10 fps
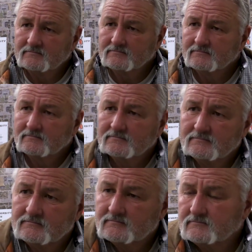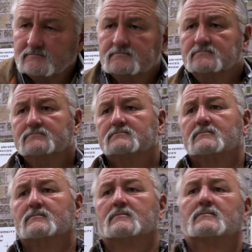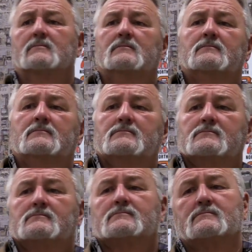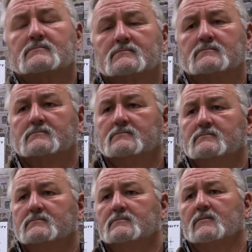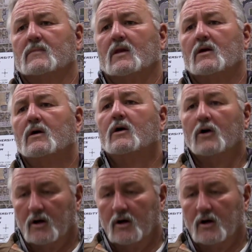So that was about the time they were reorganizing the whole departments and such.